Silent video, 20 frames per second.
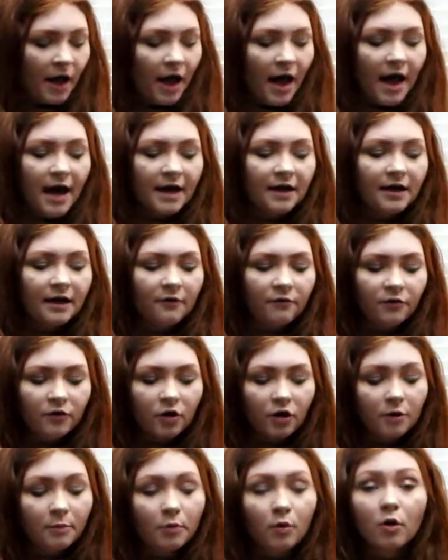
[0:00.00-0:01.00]
And if
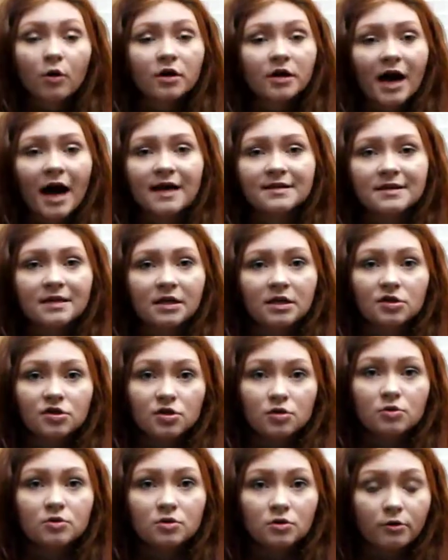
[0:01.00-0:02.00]
your board has any
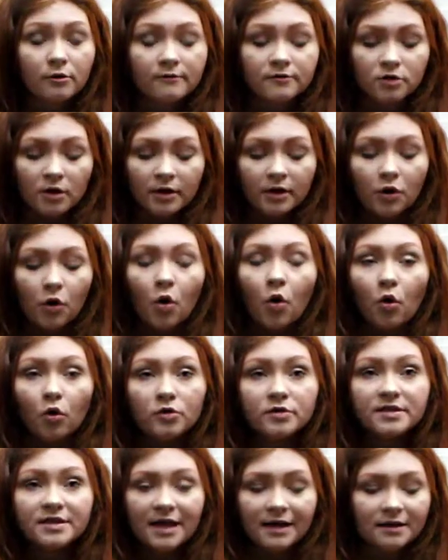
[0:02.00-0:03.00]
juice grooves or any
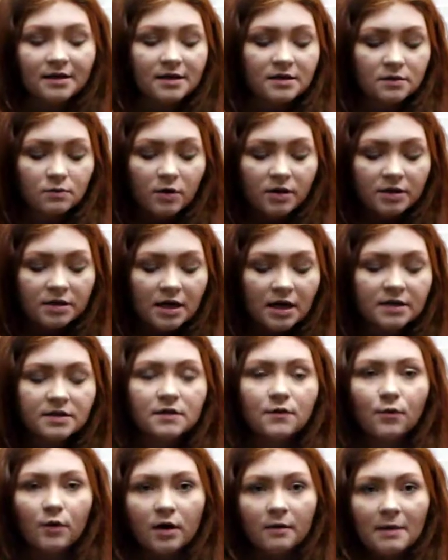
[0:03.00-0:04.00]
holes like this one does,
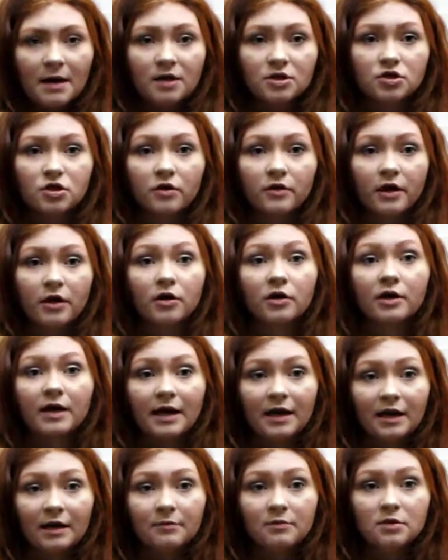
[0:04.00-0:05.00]
you want to make sure that you're
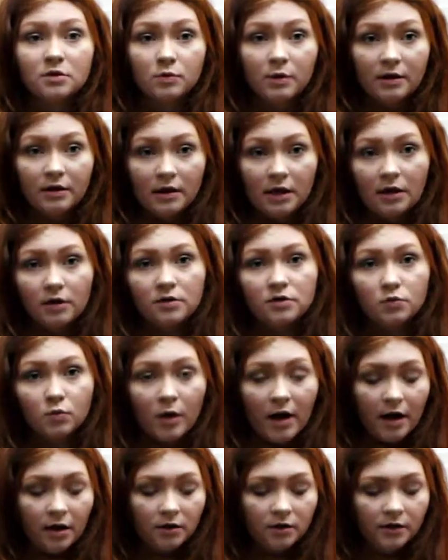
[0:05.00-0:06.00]
getting in between there as
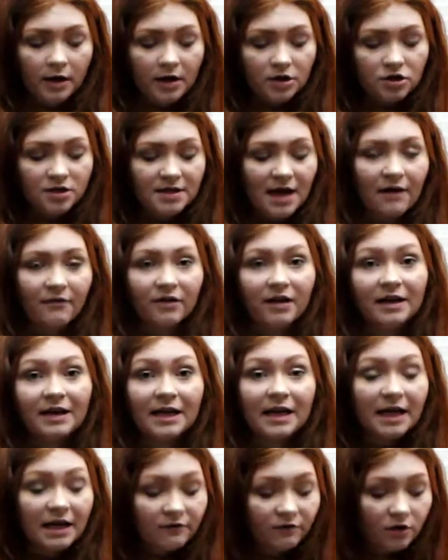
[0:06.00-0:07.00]
well. And just having an
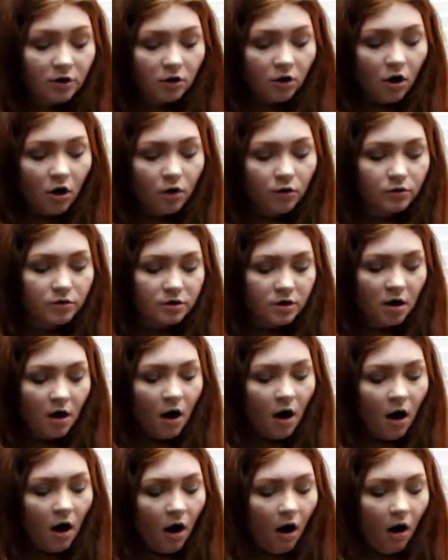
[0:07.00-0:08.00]
even coat
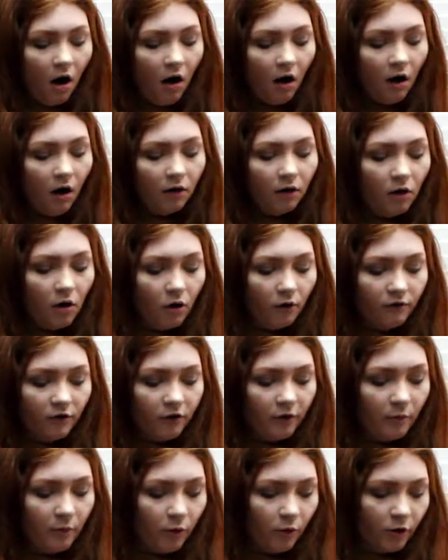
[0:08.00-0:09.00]
all over
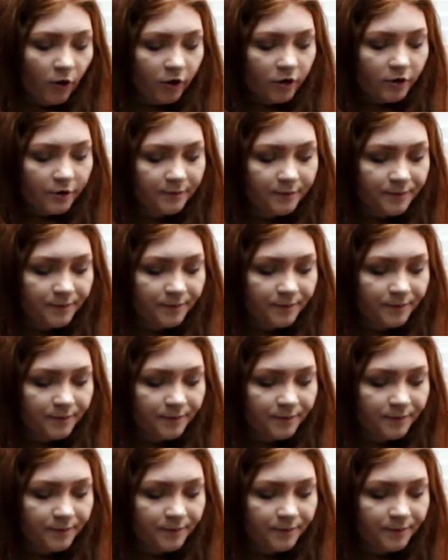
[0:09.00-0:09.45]
the board.